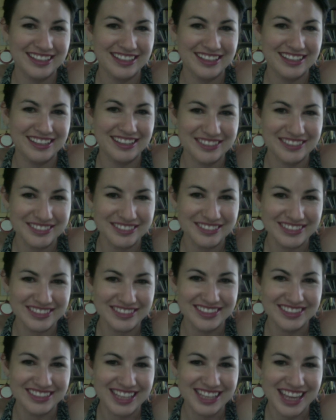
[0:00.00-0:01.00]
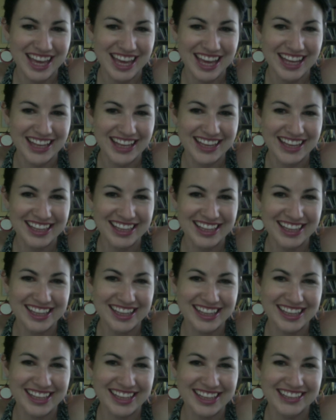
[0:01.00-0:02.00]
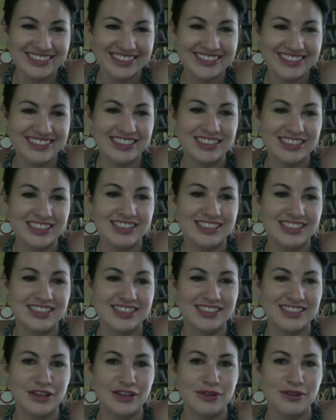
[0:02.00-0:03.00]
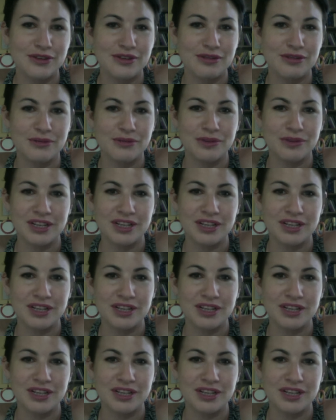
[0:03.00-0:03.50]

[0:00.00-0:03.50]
Cool. Yeah. Mhm. What did